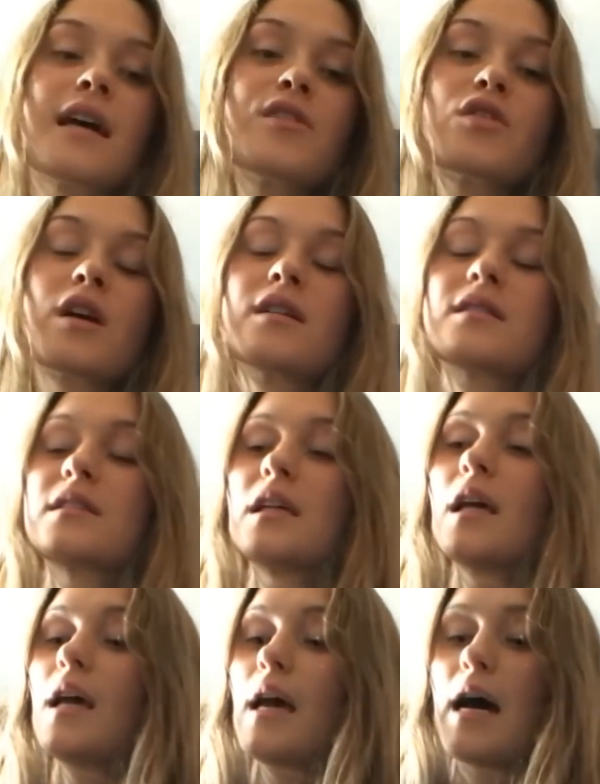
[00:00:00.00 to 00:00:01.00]
I trust
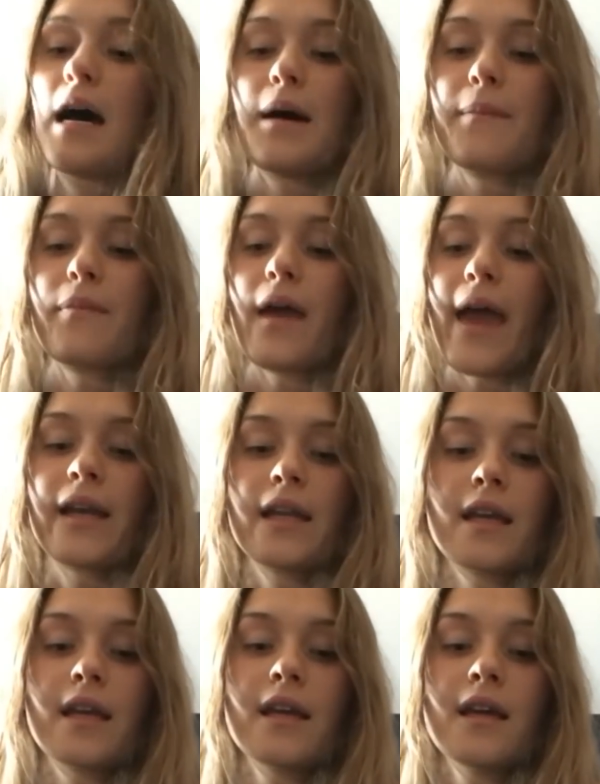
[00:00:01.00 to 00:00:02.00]
um,
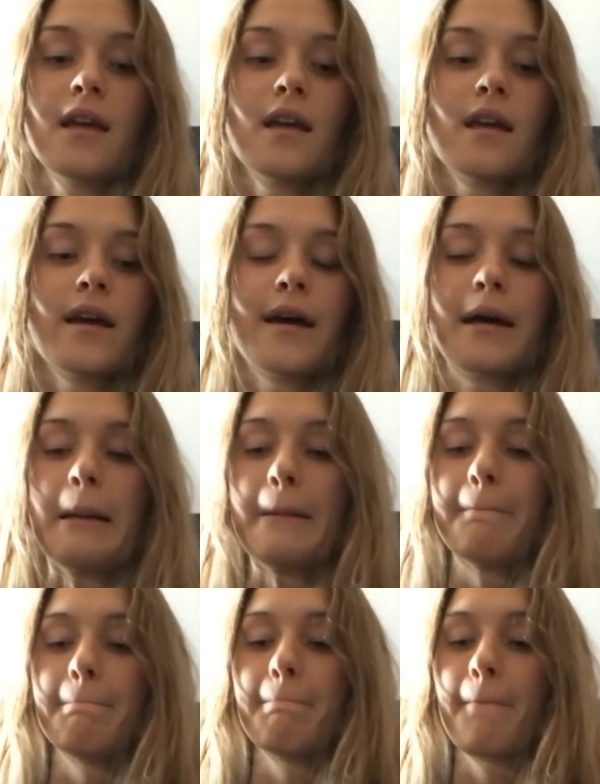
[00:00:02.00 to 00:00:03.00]
any
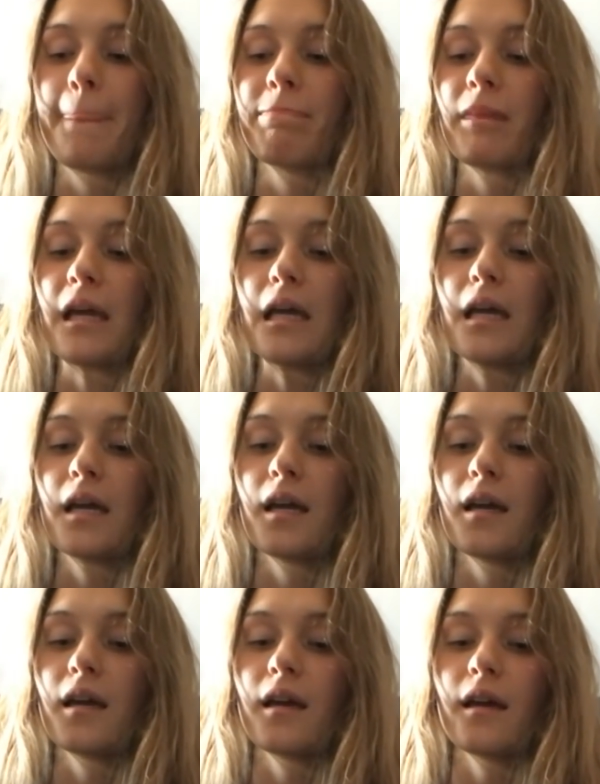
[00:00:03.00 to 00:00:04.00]
um,
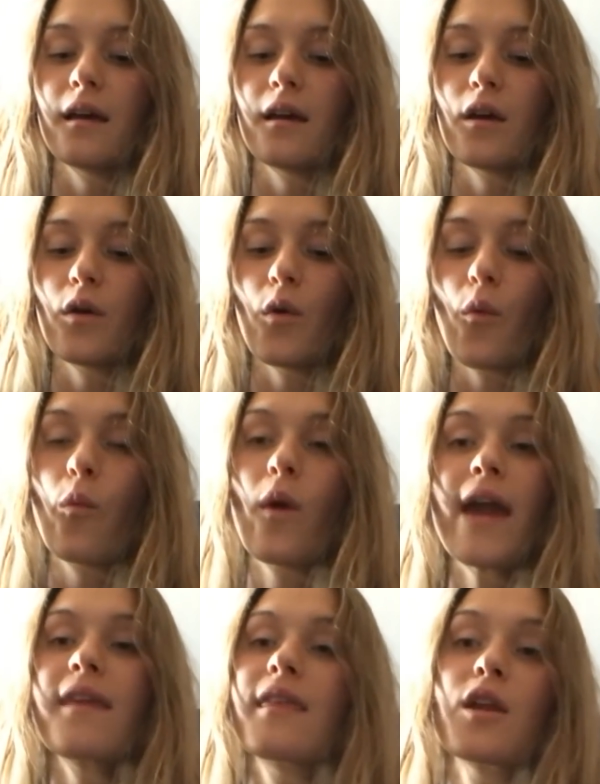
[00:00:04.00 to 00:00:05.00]

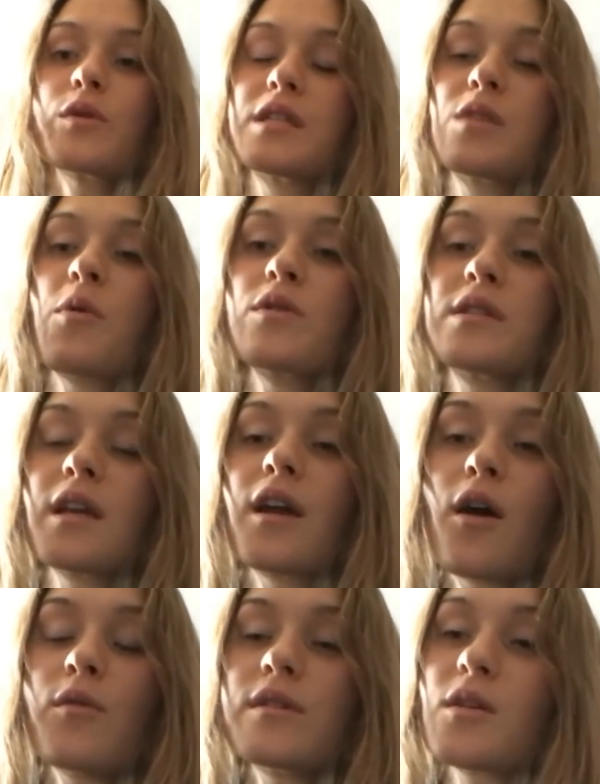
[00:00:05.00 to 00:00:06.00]
way that it was supposed to
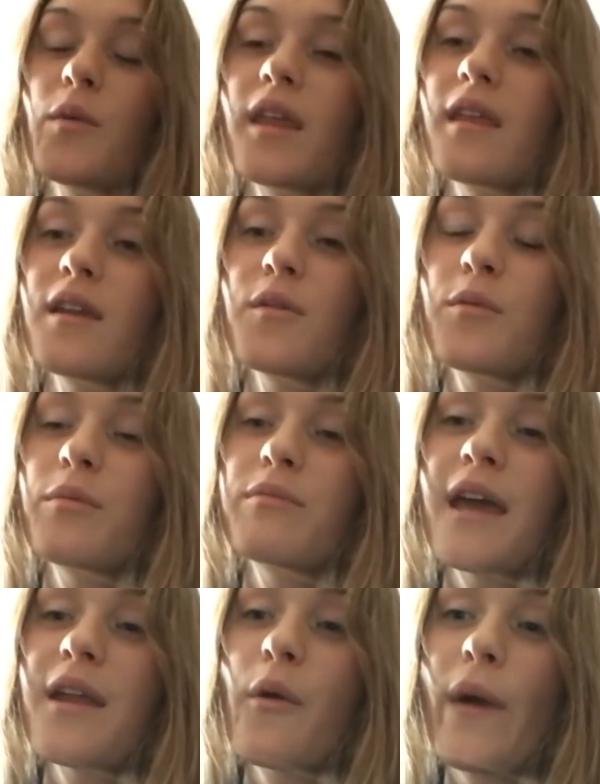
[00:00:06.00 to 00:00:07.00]
go was the way that it,
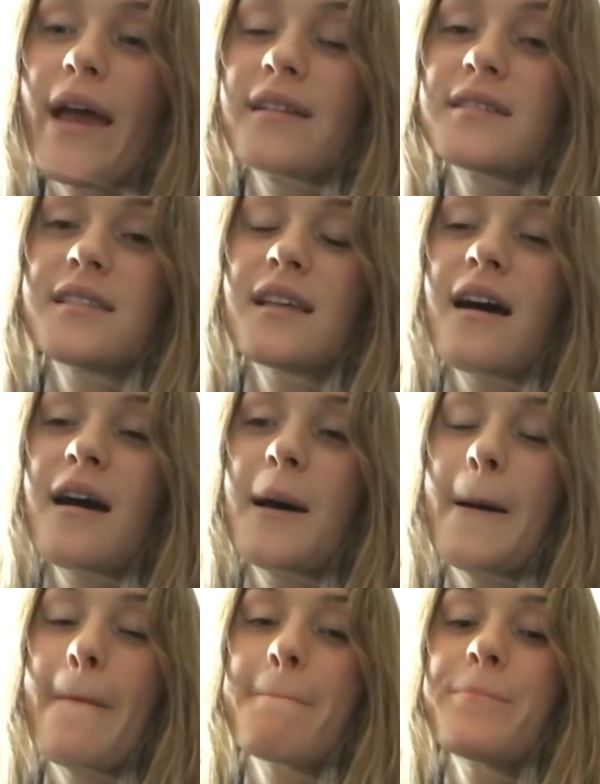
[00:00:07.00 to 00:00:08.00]
that it went.
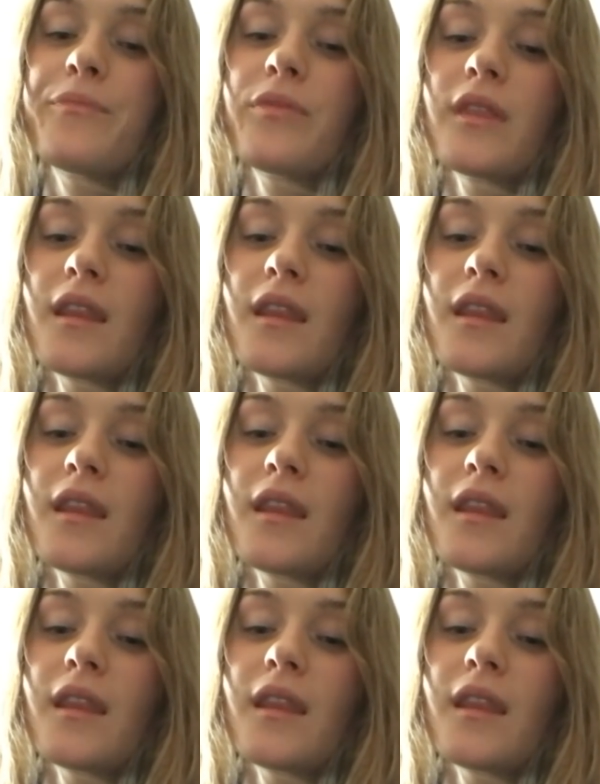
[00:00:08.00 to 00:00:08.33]
Um,